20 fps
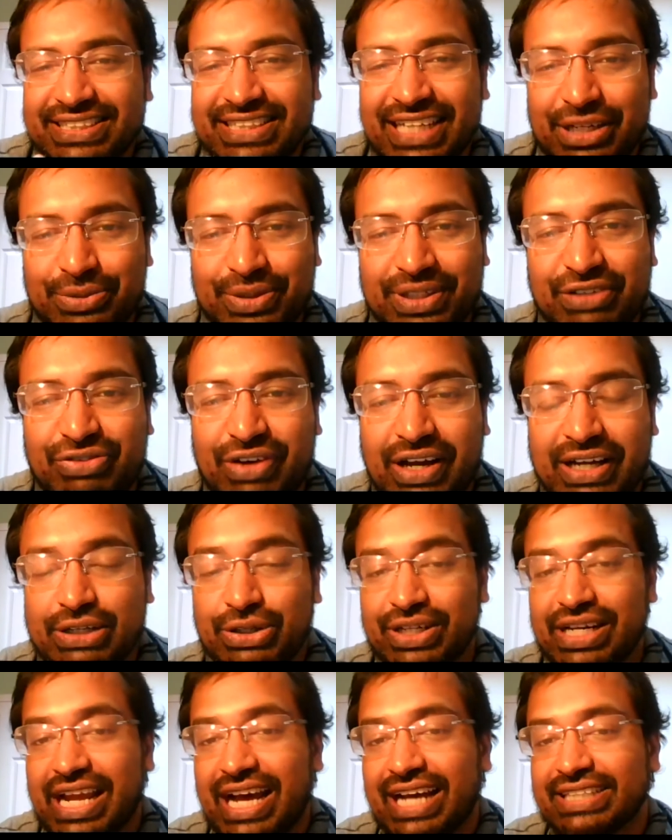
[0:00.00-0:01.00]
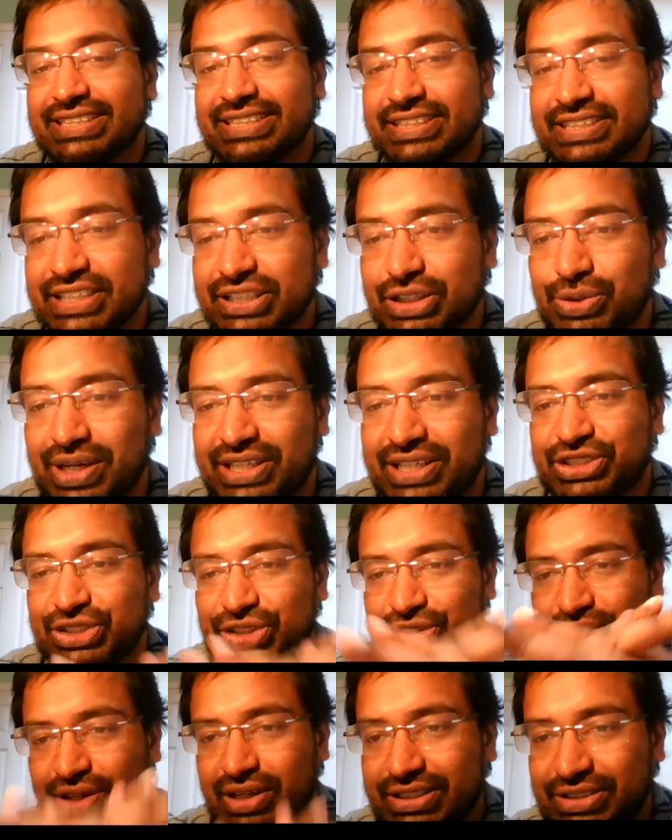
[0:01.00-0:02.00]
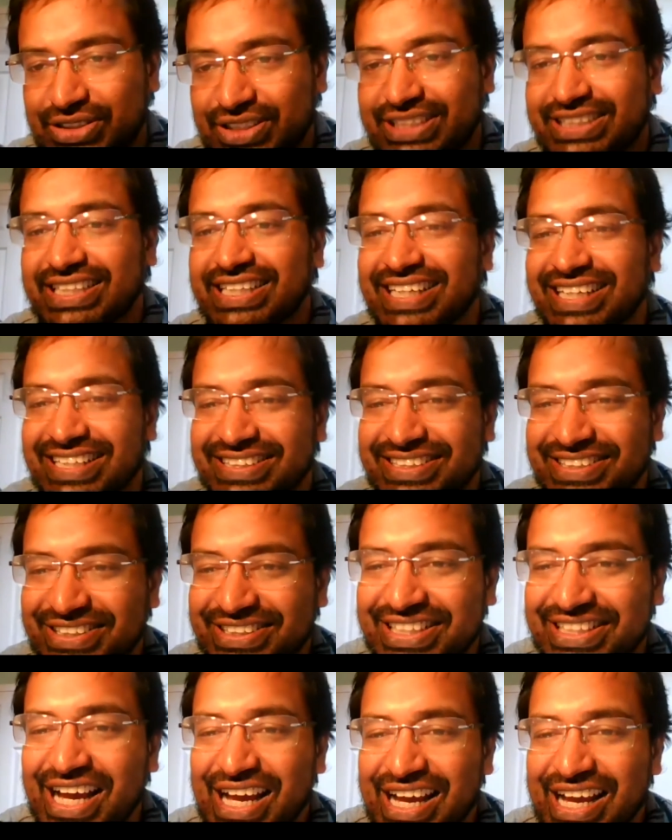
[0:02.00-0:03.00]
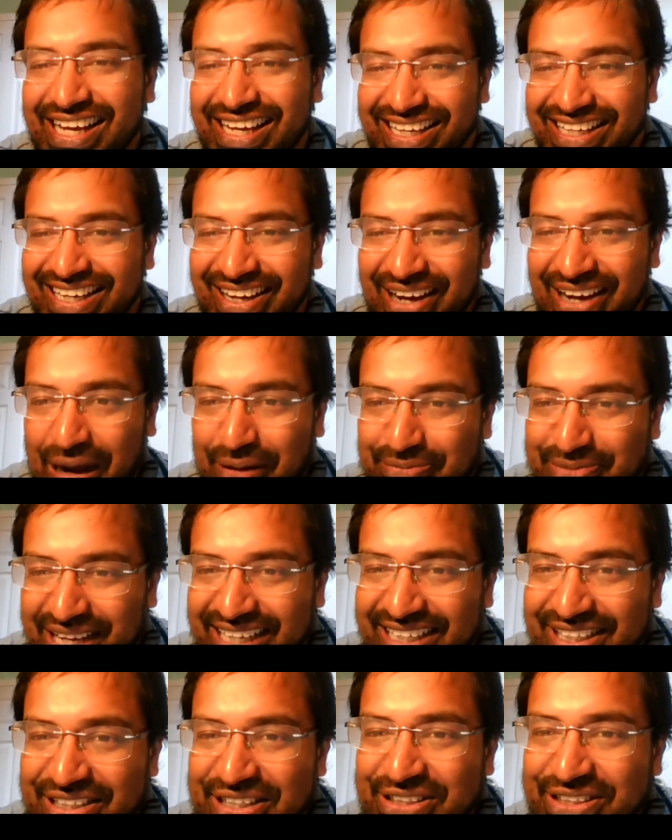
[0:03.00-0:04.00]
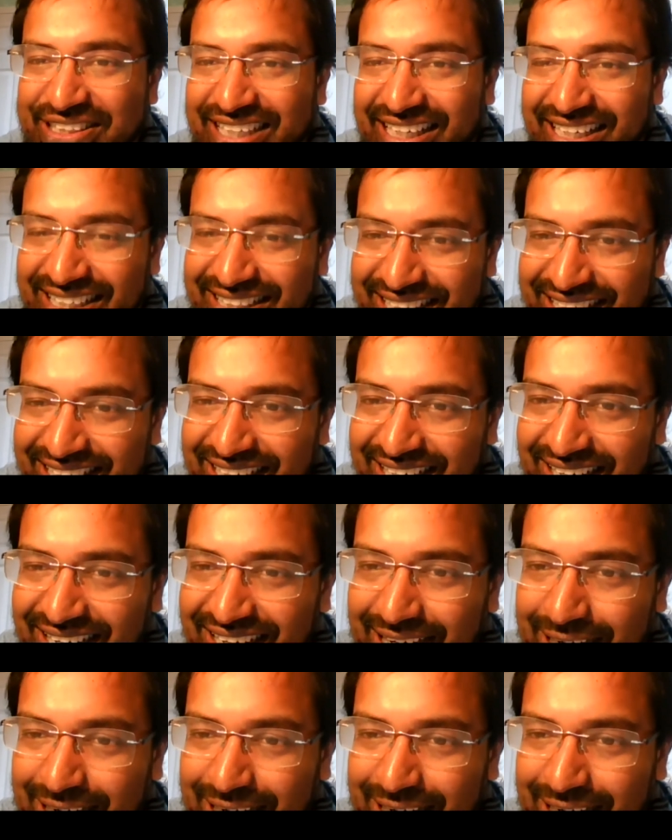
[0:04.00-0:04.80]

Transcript: to anyone if I couldn't answer your questions or I couldn't see it. It's just I'm getting inundated here.